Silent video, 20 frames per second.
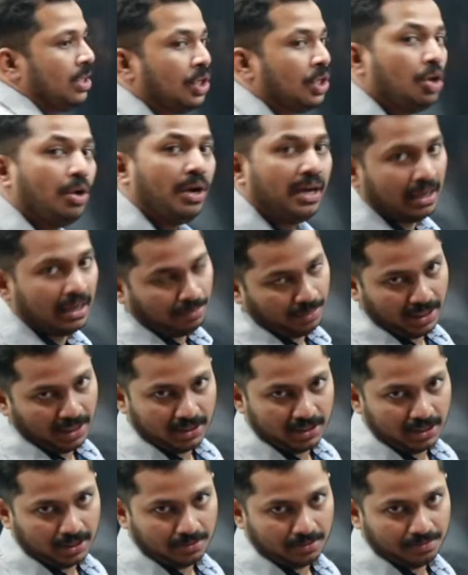Curie
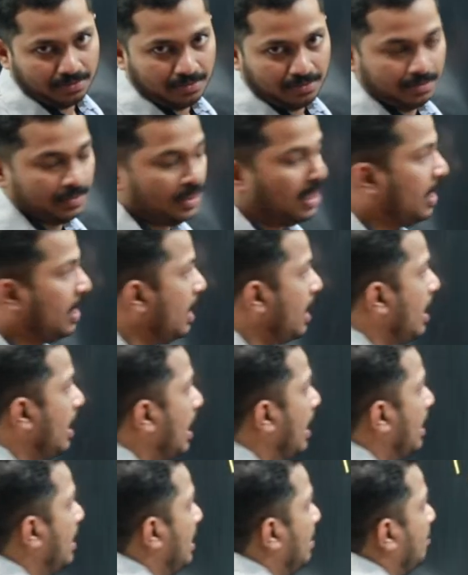temperature,
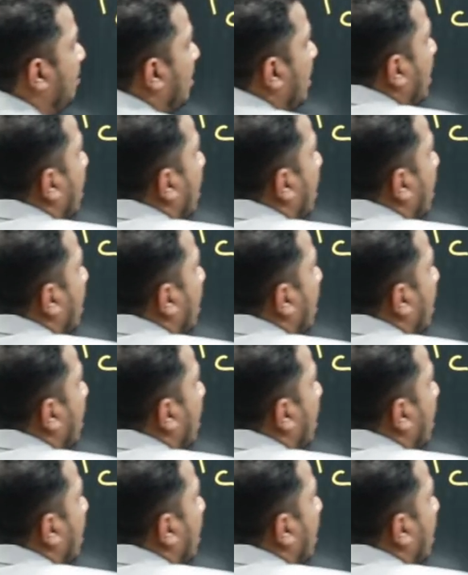and if I